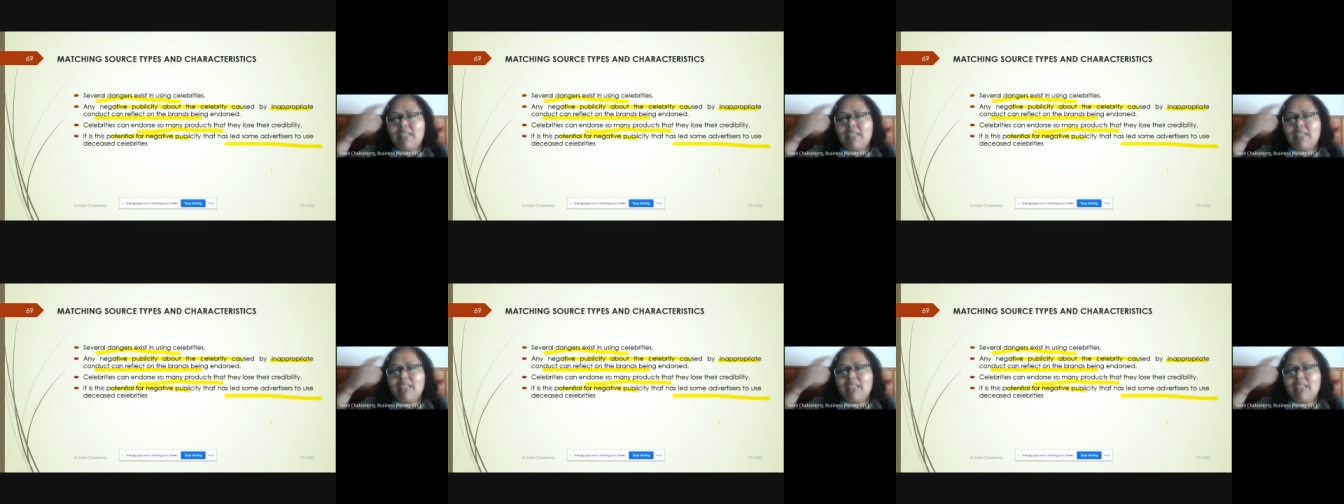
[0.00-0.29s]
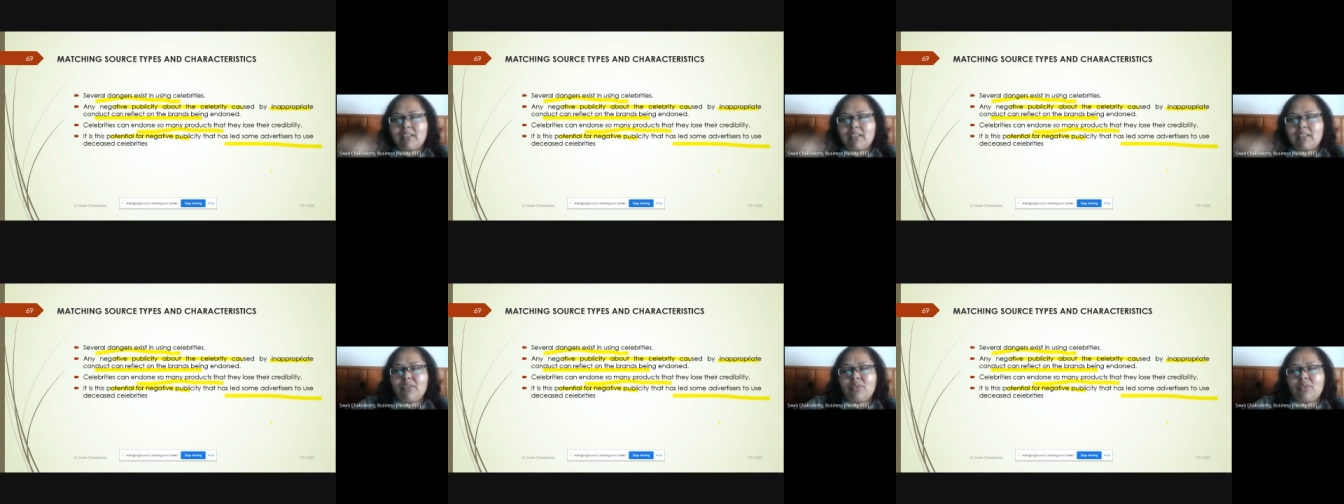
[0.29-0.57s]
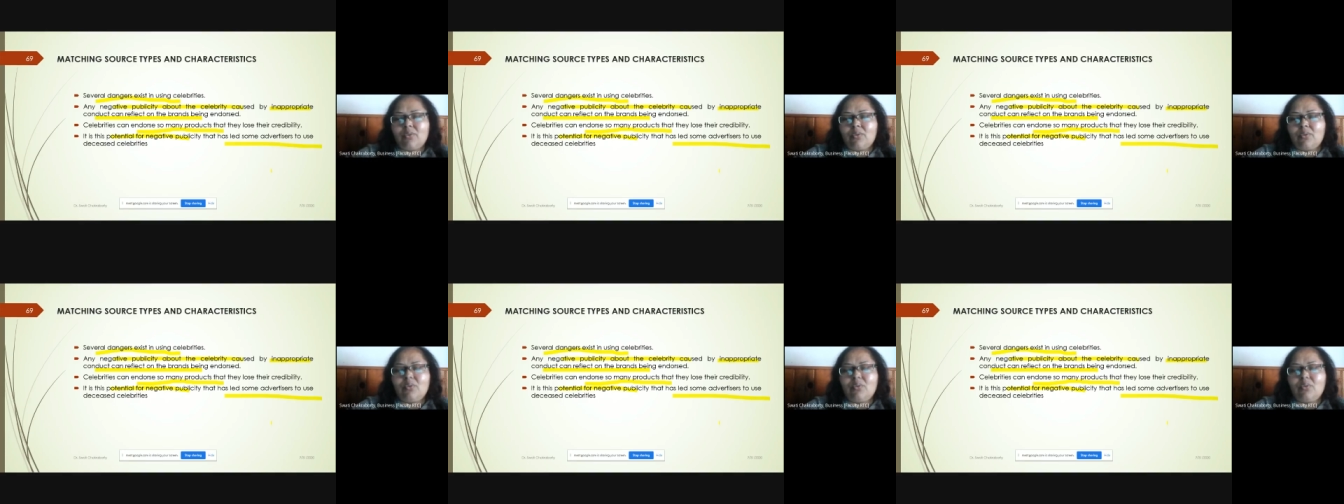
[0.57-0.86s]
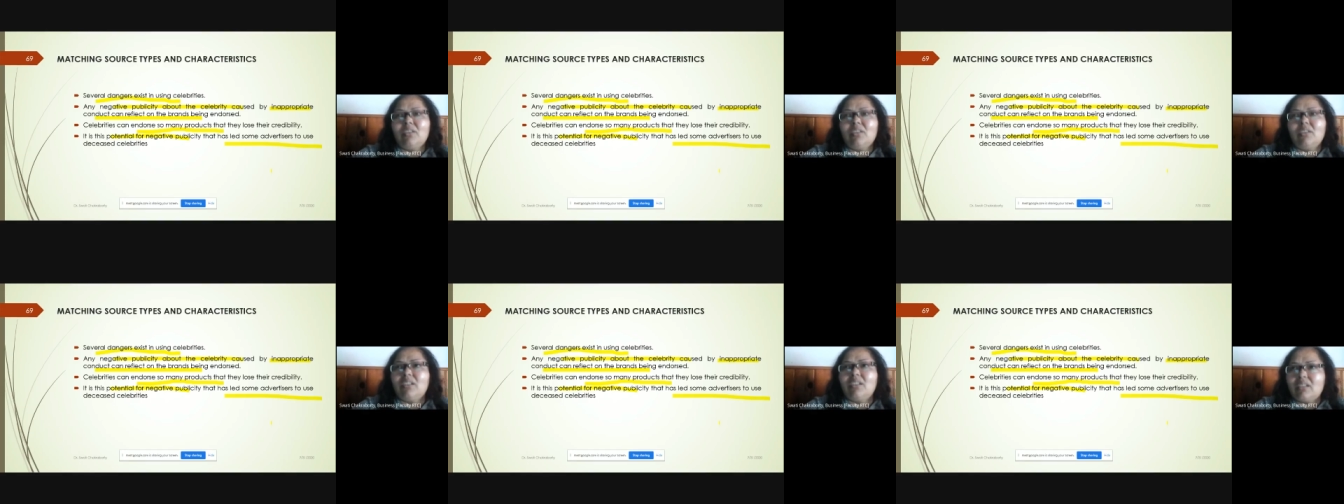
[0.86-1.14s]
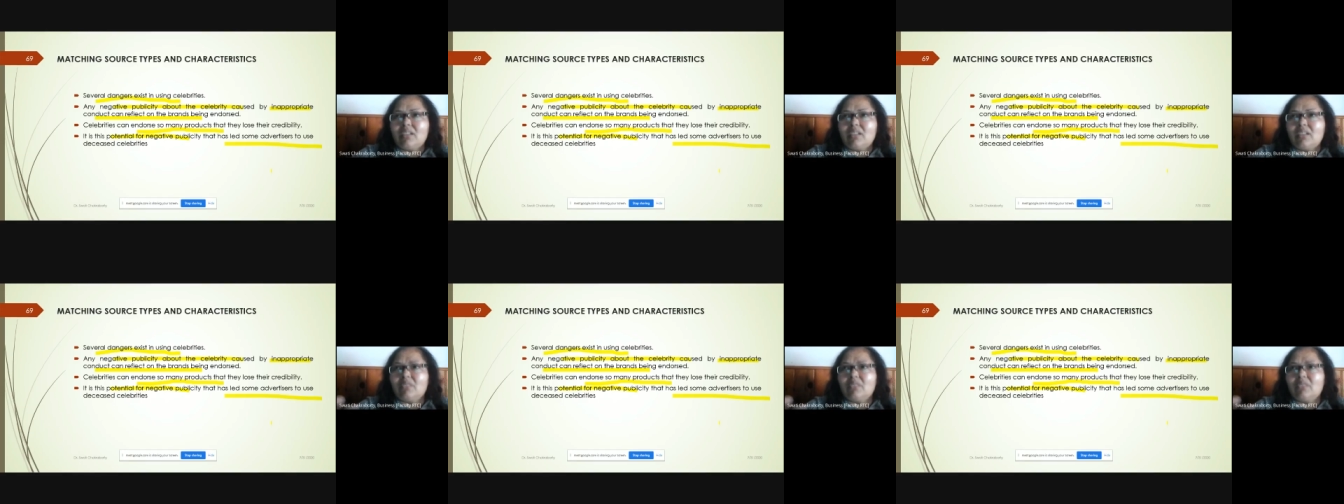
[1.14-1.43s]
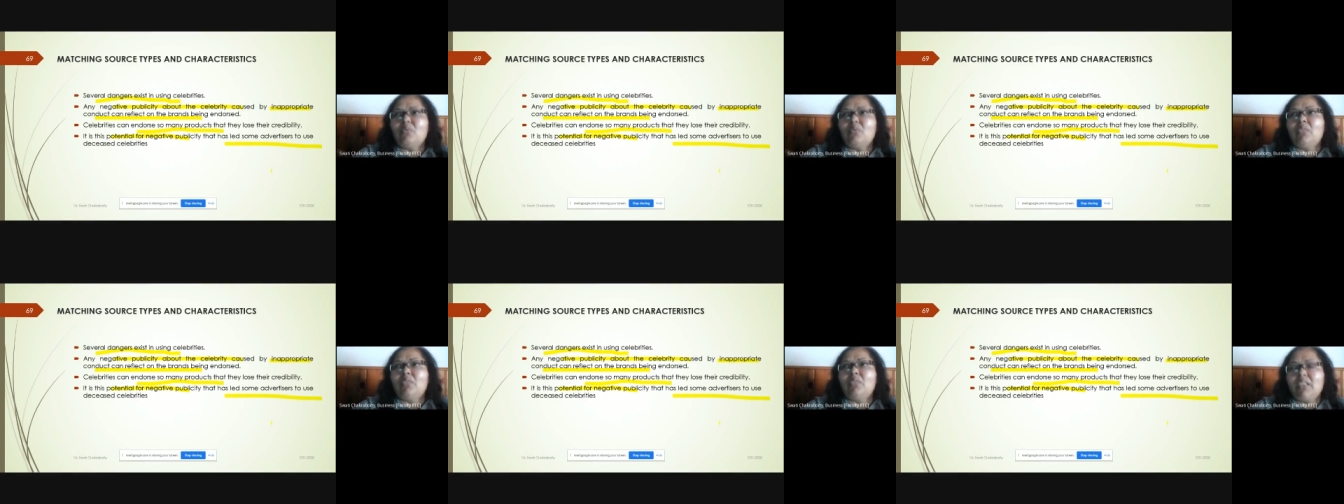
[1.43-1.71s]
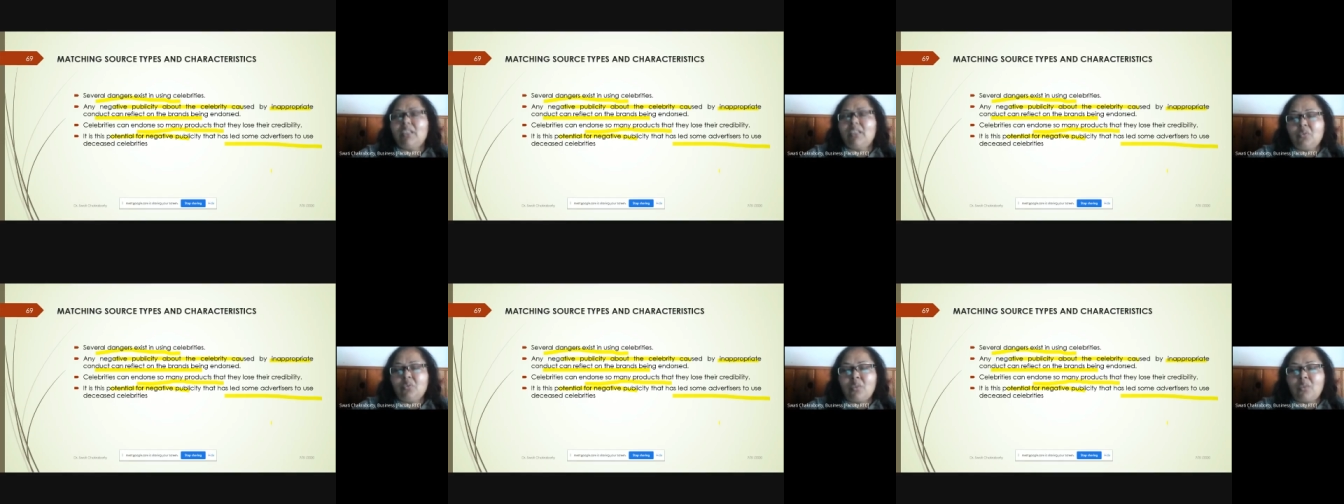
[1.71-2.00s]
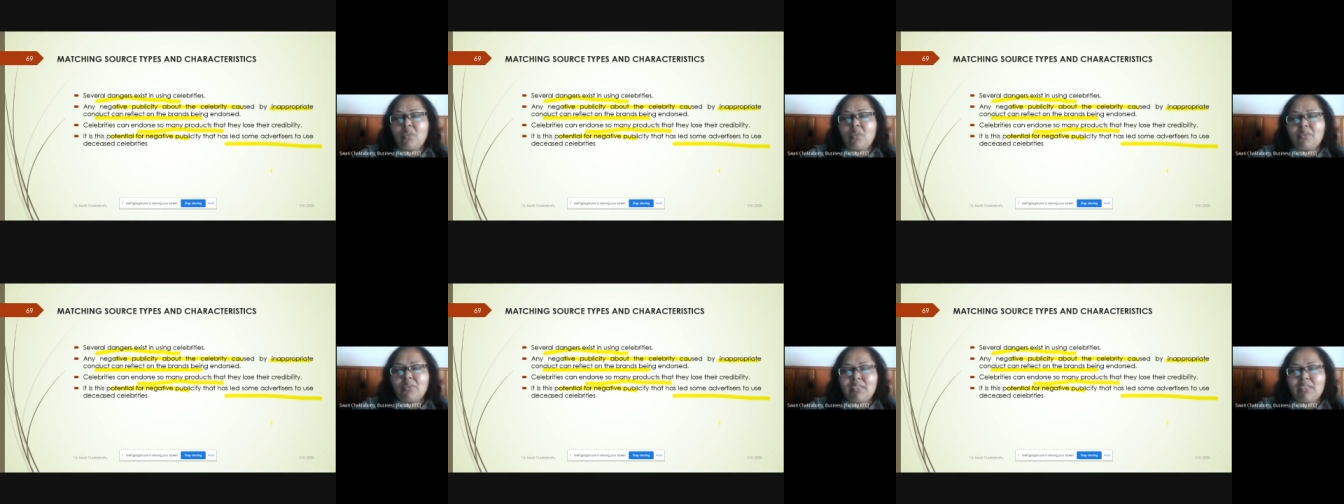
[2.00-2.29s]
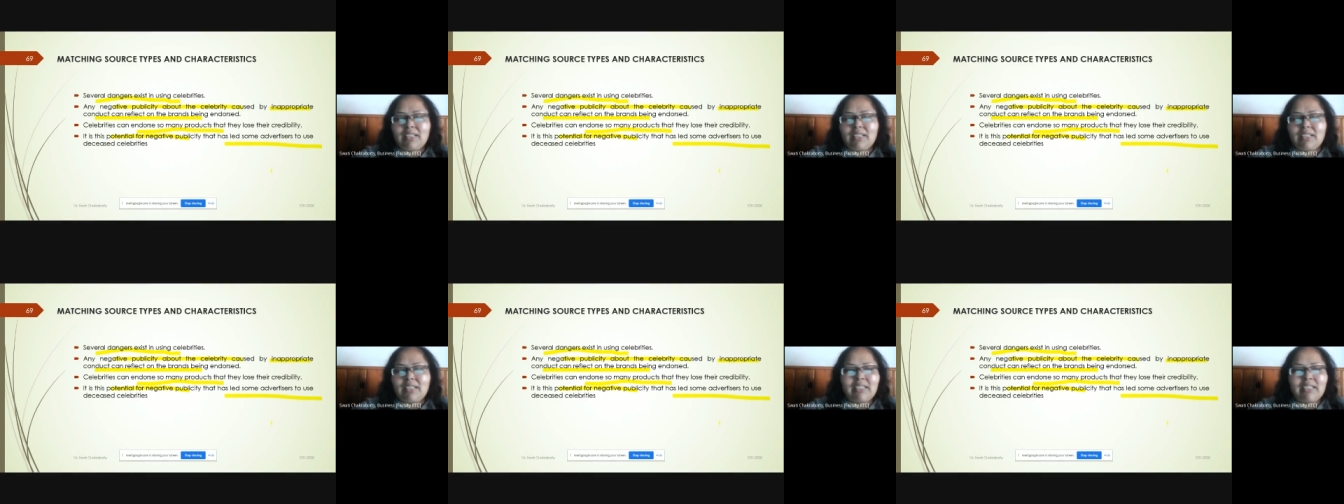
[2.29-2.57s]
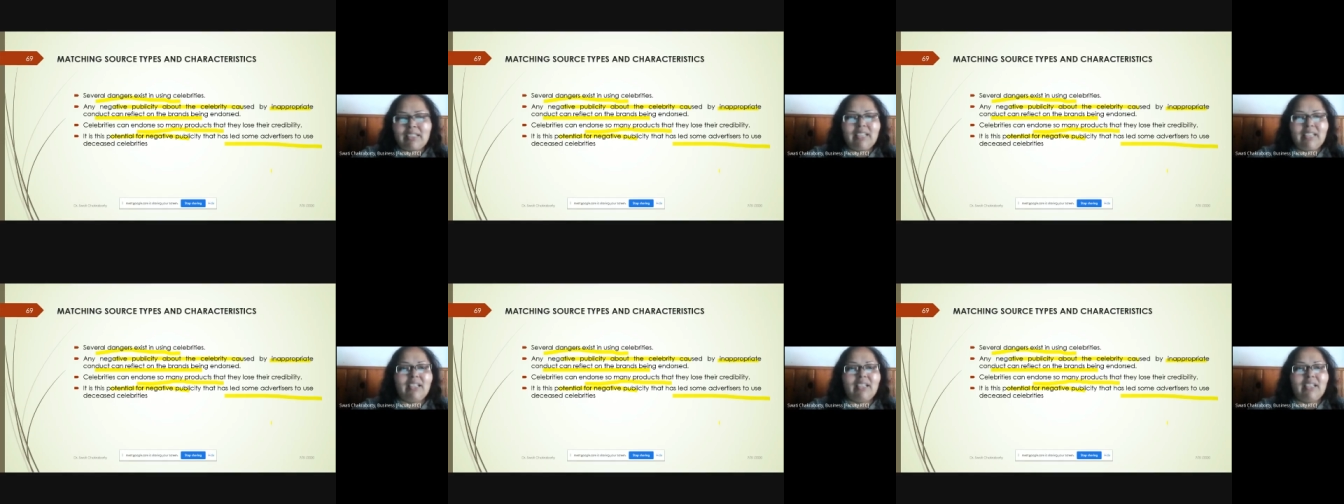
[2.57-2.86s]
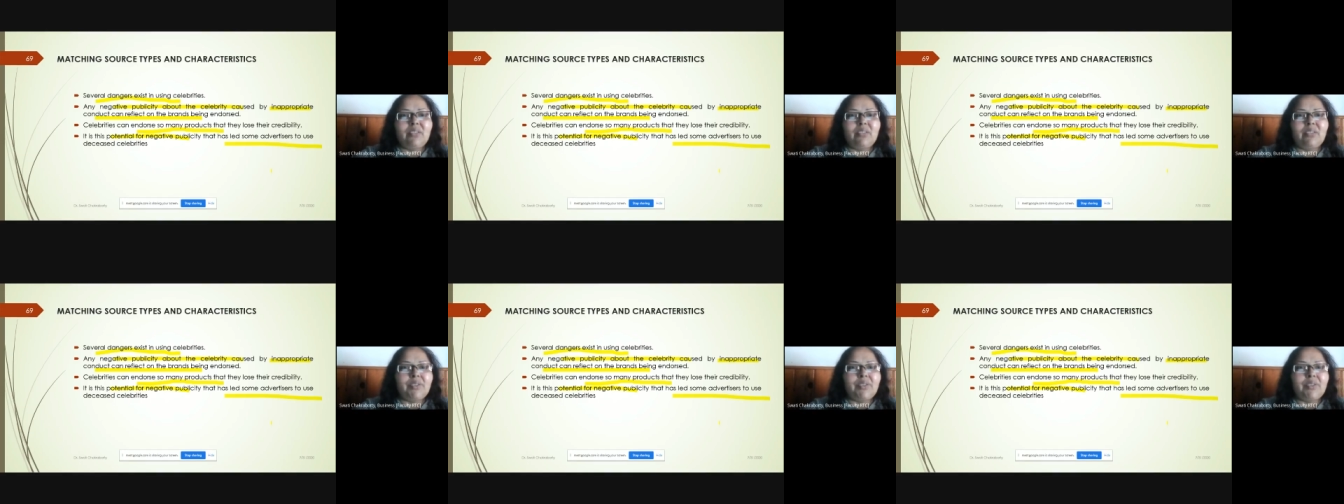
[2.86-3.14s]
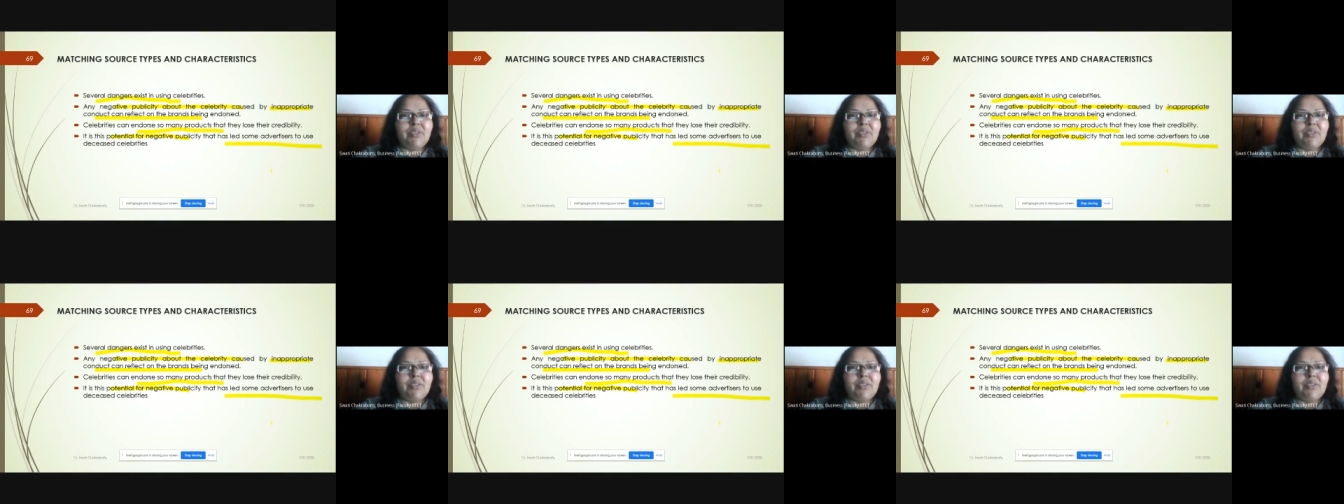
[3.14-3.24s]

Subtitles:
So they don't want to take that risk.